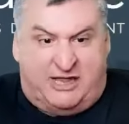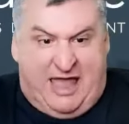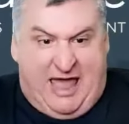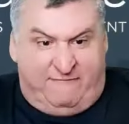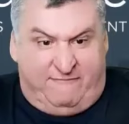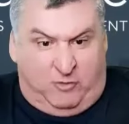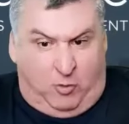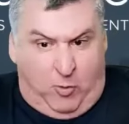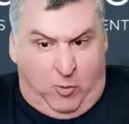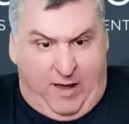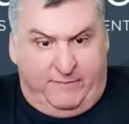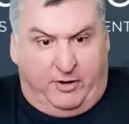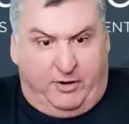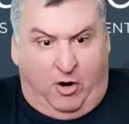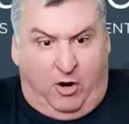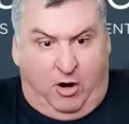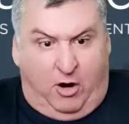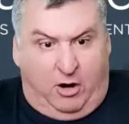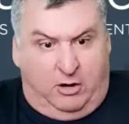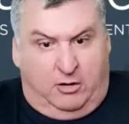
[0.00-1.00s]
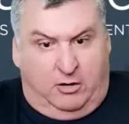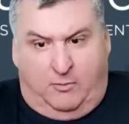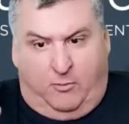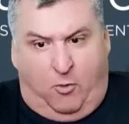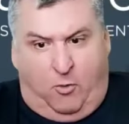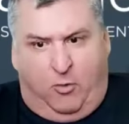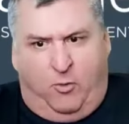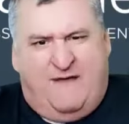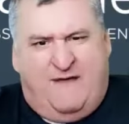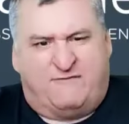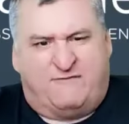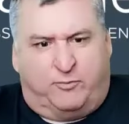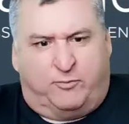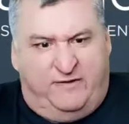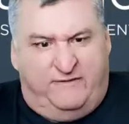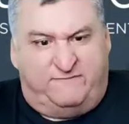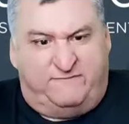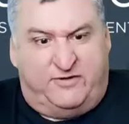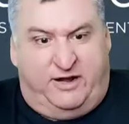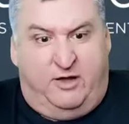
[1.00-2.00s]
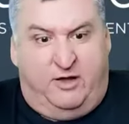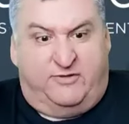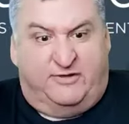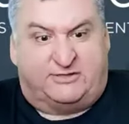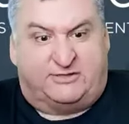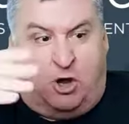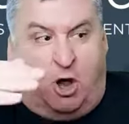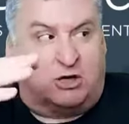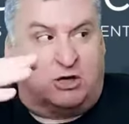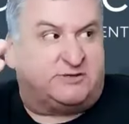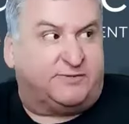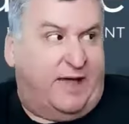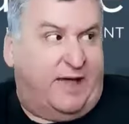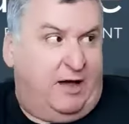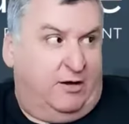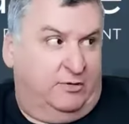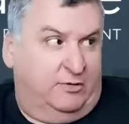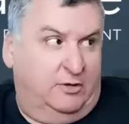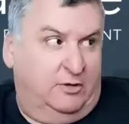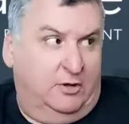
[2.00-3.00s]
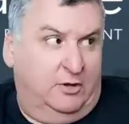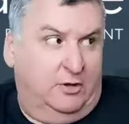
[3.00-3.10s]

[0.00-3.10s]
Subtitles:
have a webinar, or we have a brief video that talks about